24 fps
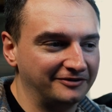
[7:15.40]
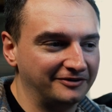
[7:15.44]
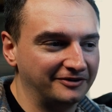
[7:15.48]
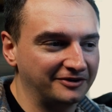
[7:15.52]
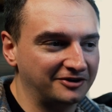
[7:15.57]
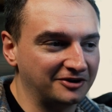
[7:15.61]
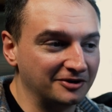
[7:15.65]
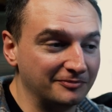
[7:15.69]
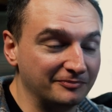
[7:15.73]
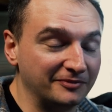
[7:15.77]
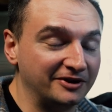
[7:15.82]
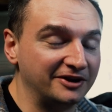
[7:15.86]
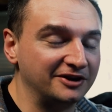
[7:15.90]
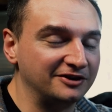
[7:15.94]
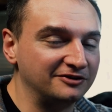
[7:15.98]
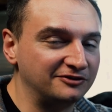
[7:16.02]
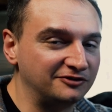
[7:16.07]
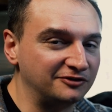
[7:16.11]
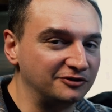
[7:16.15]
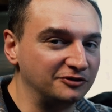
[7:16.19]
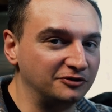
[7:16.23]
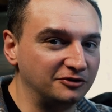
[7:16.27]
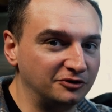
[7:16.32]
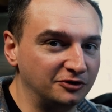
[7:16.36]
committed
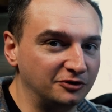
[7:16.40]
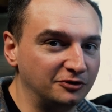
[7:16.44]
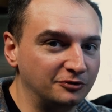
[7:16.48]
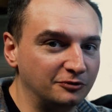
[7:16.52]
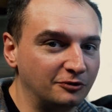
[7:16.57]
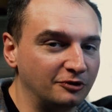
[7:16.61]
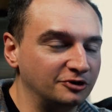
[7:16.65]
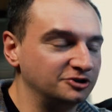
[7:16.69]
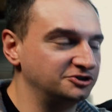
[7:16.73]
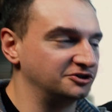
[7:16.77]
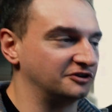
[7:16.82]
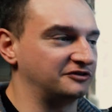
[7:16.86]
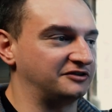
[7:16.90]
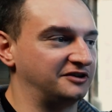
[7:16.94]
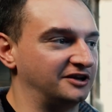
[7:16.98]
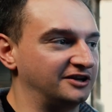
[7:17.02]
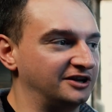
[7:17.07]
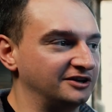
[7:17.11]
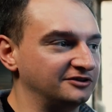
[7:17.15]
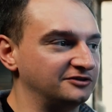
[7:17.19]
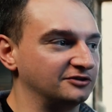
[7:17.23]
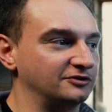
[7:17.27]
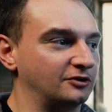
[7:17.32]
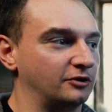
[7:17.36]
to you just
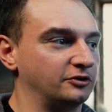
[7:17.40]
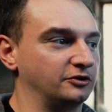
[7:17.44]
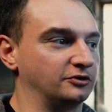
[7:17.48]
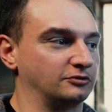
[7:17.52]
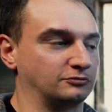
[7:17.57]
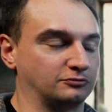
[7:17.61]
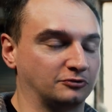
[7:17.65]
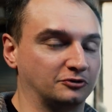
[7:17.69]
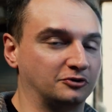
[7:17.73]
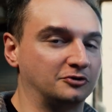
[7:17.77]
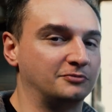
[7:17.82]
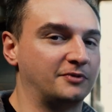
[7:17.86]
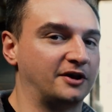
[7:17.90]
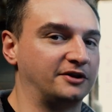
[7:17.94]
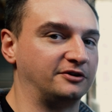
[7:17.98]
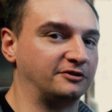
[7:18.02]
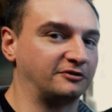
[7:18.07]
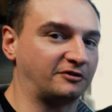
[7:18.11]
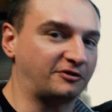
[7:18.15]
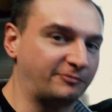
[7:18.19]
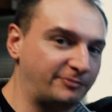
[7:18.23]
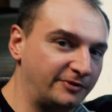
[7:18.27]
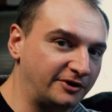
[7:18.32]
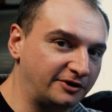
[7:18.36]
getting to know your room and
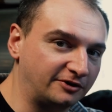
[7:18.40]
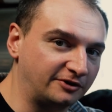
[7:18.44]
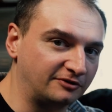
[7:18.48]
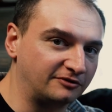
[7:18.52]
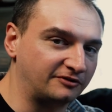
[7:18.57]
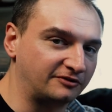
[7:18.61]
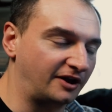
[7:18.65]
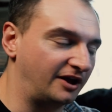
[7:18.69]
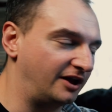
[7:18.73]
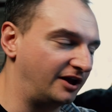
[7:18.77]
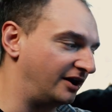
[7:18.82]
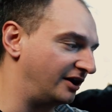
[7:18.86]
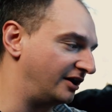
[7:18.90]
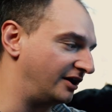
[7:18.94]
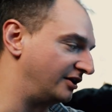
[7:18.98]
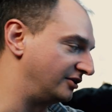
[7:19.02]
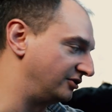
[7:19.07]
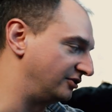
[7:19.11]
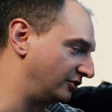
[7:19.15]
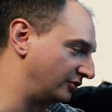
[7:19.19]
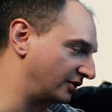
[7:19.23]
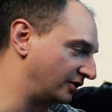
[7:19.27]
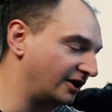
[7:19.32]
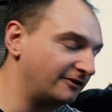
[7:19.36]
your speakers
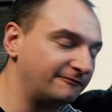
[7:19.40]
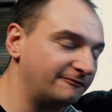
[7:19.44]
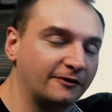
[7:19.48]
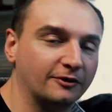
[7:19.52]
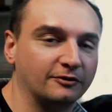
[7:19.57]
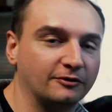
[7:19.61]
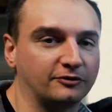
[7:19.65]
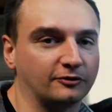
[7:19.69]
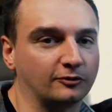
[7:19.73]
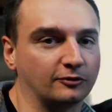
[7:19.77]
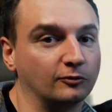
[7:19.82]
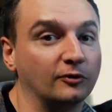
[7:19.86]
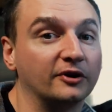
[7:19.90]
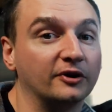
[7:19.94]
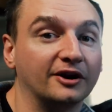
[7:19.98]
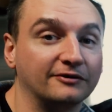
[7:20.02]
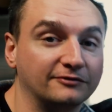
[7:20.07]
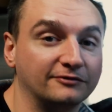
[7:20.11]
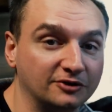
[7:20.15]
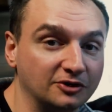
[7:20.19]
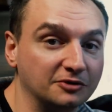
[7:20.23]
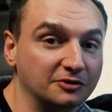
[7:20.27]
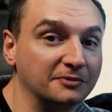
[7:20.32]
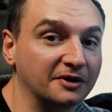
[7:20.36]
and your headphones or
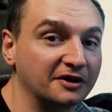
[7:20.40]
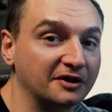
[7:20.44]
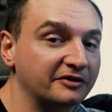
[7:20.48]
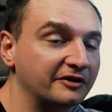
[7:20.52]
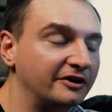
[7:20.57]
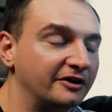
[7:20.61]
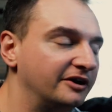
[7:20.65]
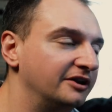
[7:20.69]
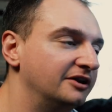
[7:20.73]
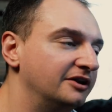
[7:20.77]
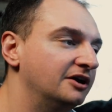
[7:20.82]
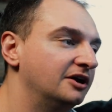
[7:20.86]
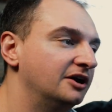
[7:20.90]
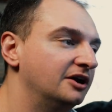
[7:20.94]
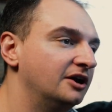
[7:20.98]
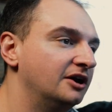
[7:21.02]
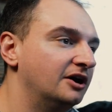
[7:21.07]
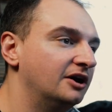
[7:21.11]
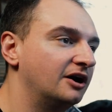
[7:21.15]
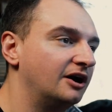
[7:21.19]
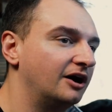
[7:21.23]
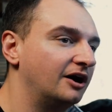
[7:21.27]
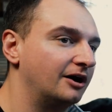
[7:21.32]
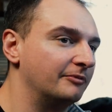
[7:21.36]
whatever you mix on
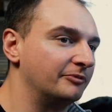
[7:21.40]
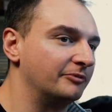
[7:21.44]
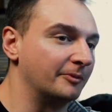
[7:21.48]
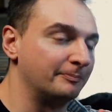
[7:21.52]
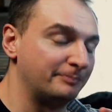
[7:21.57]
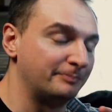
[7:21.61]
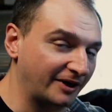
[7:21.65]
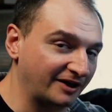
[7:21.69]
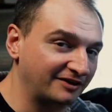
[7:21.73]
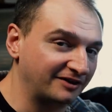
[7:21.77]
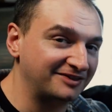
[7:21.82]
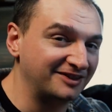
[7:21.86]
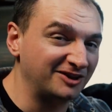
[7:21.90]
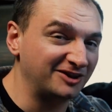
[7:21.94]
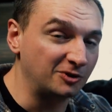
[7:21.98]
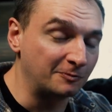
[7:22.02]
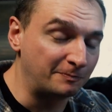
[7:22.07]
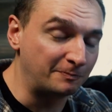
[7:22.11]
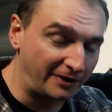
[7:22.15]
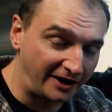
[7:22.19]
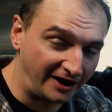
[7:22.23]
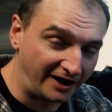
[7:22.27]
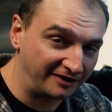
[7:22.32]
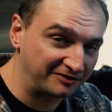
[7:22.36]
the best that you
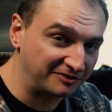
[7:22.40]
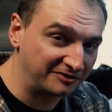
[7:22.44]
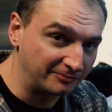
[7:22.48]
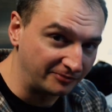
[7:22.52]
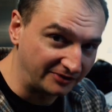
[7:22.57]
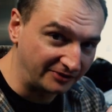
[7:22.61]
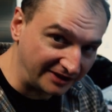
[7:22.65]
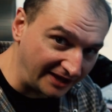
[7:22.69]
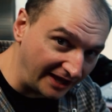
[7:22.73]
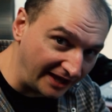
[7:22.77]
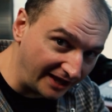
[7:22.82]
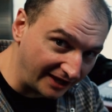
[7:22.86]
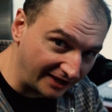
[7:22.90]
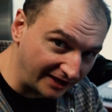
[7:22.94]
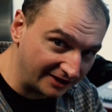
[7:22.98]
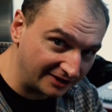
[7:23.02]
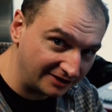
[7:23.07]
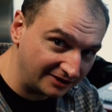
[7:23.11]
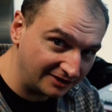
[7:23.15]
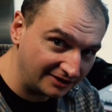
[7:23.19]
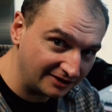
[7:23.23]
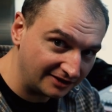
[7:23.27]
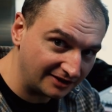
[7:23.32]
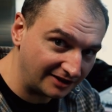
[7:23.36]
possibly
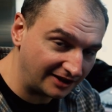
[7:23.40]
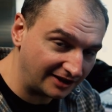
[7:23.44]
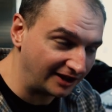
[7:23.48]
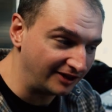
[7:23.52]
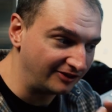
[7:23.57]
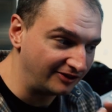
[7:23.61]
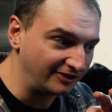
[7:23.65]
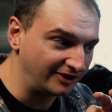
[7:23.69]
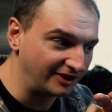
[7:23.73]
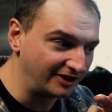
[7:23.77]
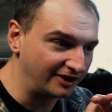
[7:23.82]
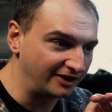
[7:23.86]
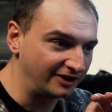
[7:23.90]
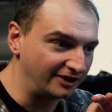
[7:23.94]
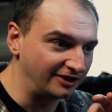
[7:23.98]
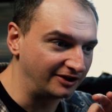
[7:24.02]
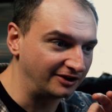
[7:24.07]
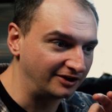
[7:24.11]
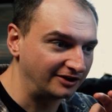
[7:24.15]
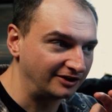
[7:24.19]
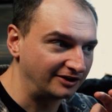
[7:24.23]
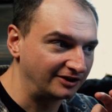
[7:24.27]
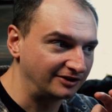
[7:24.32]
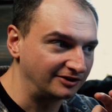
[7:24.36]
can, and
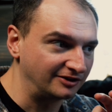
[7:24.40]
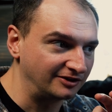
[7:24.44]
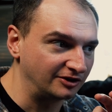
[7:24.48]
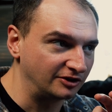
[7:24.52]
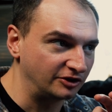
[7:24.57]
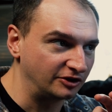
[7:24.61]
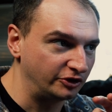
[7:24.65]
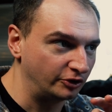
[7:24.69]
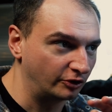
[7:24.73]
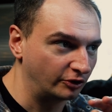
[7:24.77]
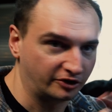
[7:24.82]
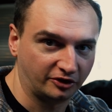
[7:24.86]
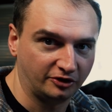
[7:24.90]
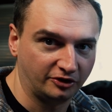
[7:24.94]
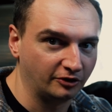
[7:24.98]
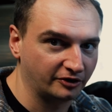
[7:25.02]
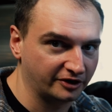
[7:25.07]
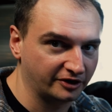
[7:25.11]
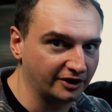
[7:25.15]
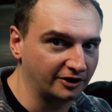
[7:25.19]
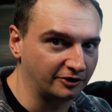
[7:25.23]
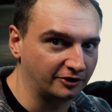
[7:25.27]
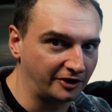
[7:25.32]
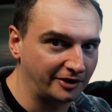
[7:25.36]
then you'll
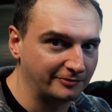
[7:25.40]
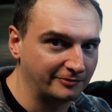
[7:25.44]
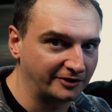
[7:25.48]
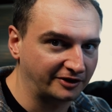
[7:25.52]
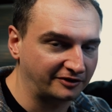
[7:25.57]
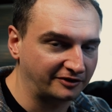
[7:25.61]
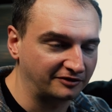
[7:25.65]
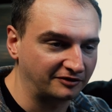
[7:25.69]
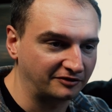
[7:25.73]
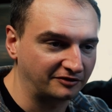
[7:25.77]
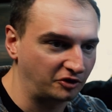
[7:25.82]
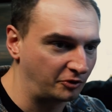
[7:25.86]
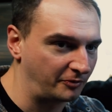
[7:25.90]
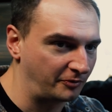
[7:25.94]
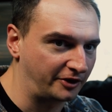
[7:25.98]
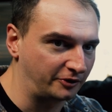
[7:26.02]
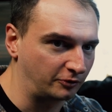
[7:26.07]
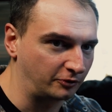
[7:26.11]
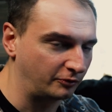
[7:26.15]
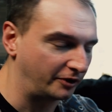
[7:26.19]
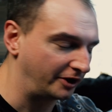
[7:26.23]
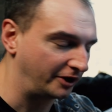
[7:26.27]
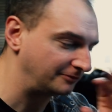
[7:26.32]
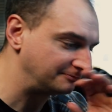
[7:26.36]
get great mixes no
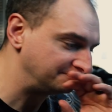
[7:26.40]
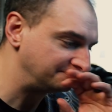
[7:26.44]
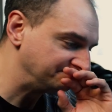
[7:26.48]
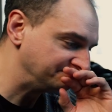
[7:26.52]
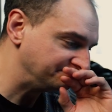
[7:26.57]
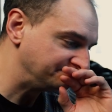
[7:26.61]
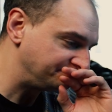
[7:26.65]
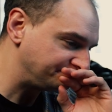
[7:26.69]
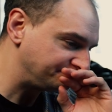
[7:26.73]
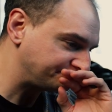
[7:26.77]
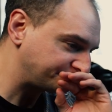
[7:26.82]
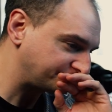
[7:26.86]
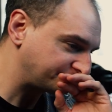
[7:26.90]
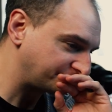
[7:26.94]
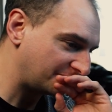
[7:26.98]
matter what.